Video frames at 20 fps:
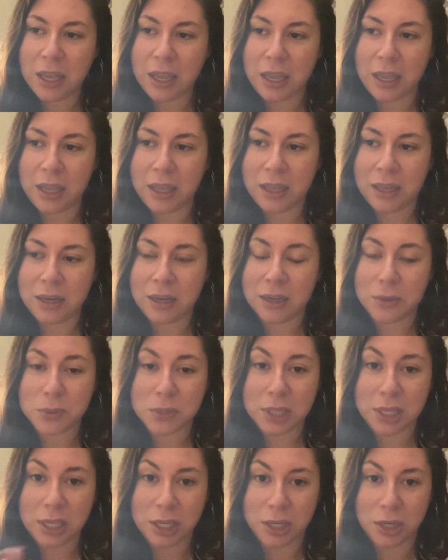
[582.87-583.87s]
And I would
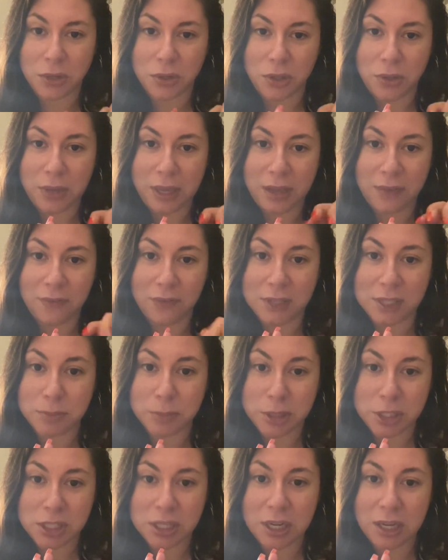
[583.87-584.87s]
say, you have this
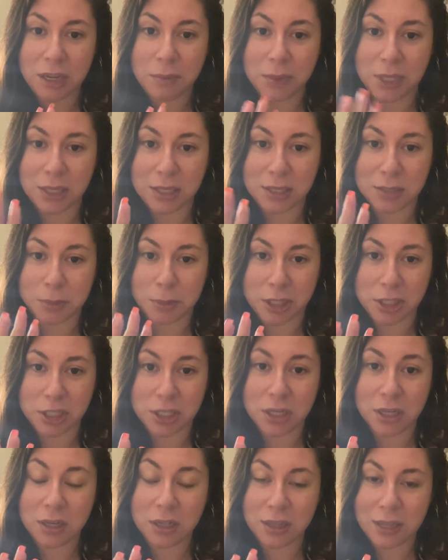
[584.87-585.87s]
much time, get as much
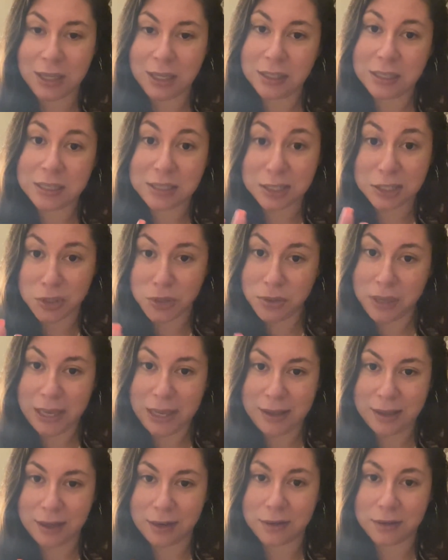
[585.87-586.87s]
done on that list as you
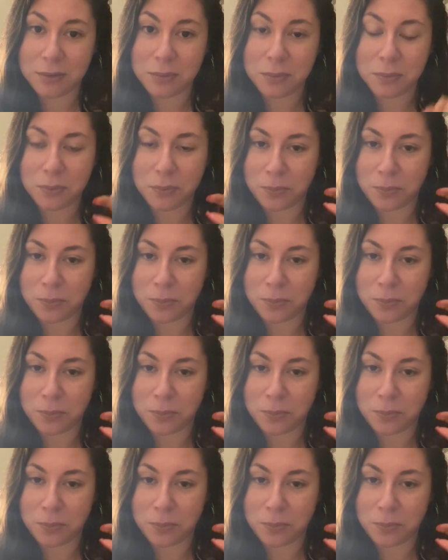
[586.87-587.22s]
can